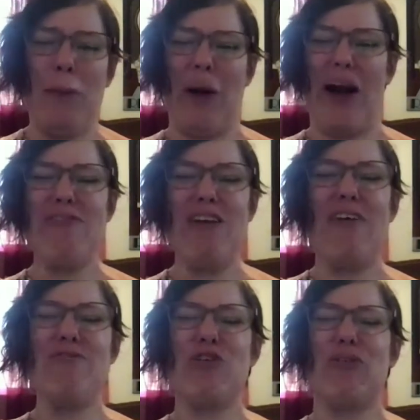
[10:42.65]
brave
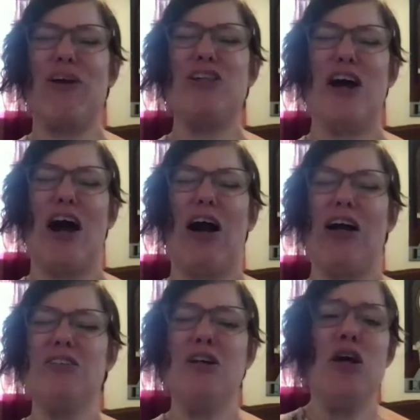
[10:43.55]
enough to reach out,
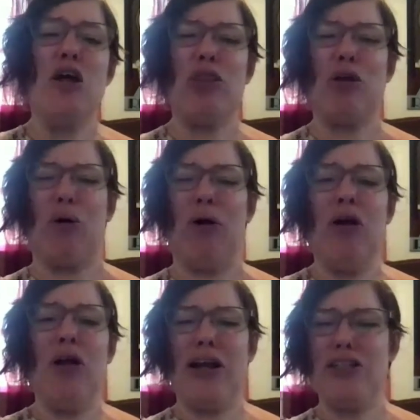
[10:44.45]
because
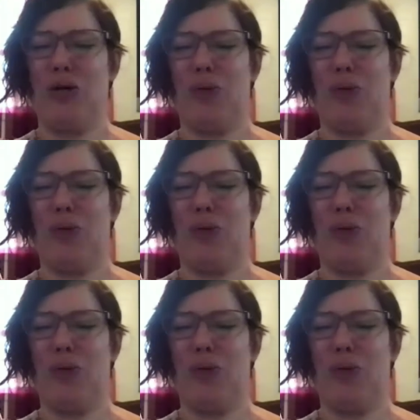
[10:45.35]
the